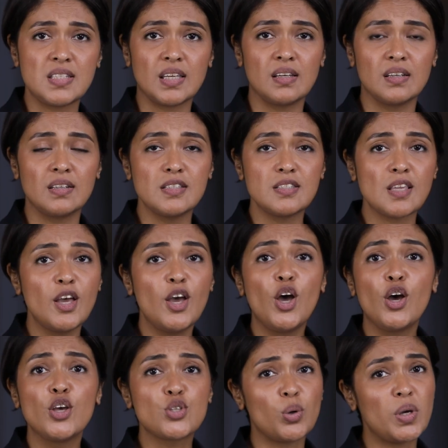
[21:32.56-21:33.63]
stickers.
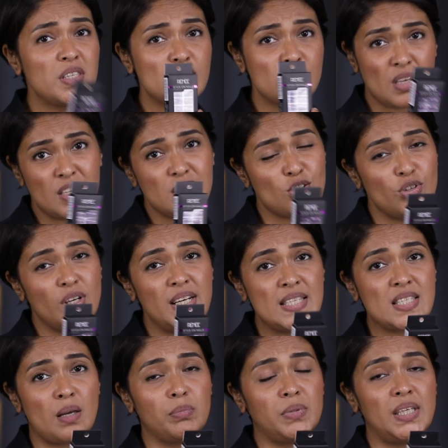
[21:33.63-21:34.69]
So it's really
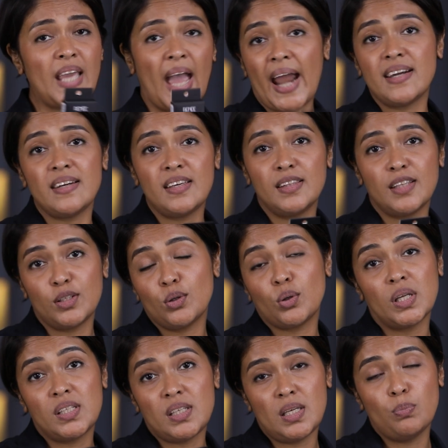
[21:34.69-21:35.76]
something handy that you
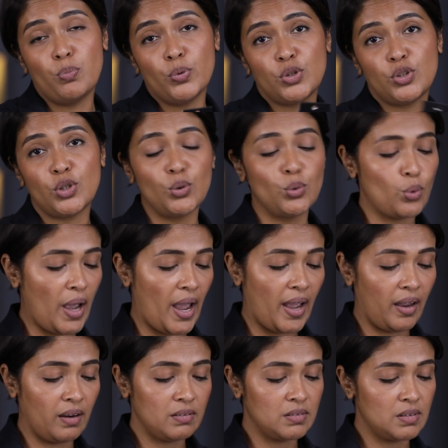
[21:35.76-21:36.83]
can keep with you,
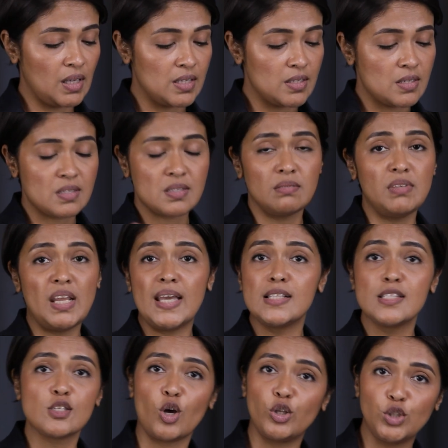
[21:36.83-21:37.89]
and it's
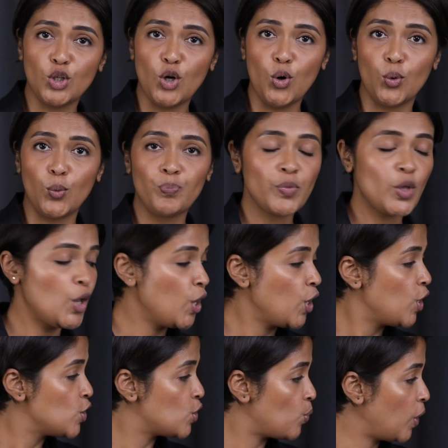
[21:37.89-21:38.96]
nails on the go.
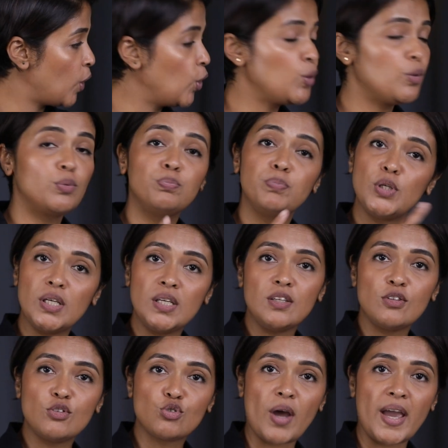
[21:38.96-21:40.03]
So we're going to
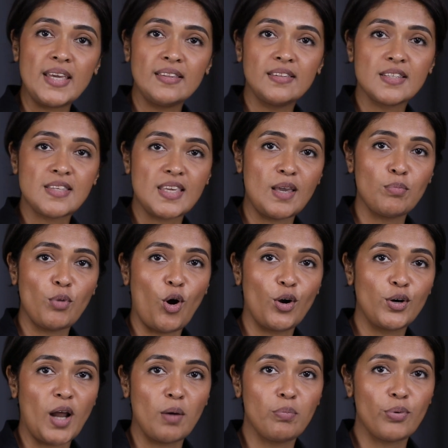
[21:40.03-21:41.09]
be trying the same
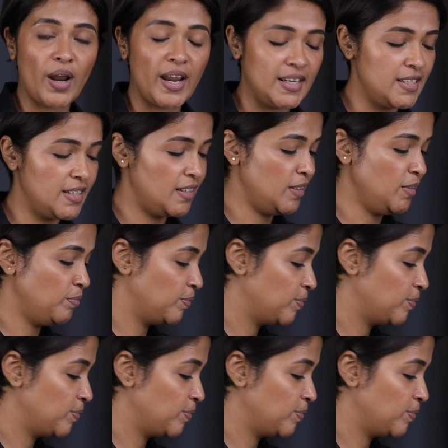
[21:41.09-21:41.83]
on our bride here.